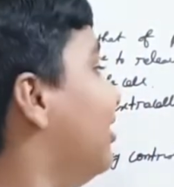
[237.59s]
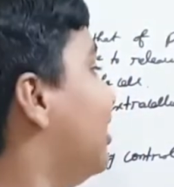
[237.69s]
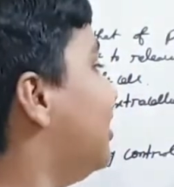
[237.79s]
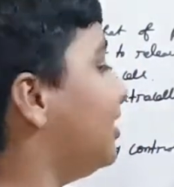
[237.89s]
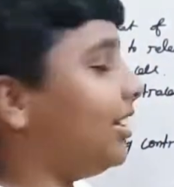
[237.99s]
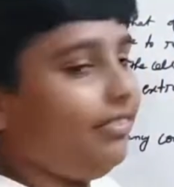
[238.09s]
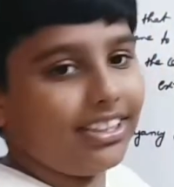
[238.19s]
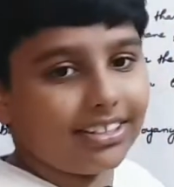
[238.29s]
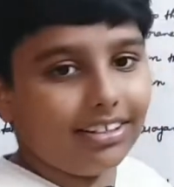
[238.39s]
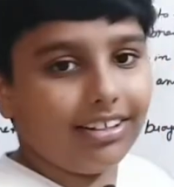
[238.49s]
This is the
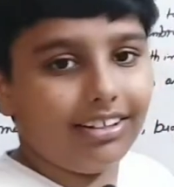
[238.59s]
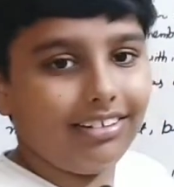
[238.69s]
vesicle,